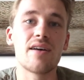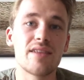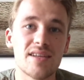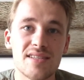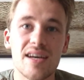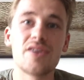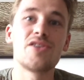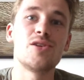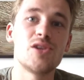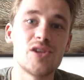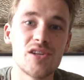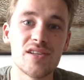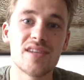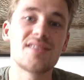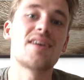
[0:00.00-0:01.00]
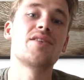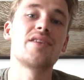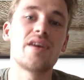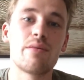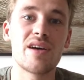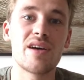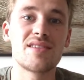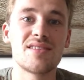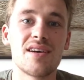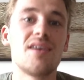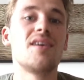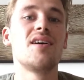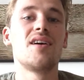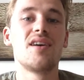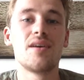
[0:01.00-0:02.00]
That's how you learn. That's how you better.
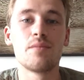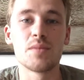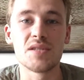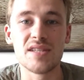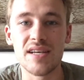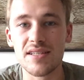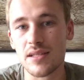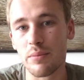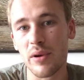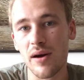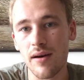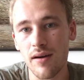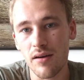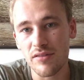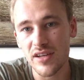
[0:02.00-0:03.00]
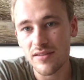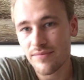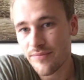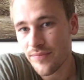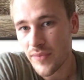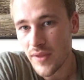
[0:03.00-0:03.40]
Mistakes are part of it.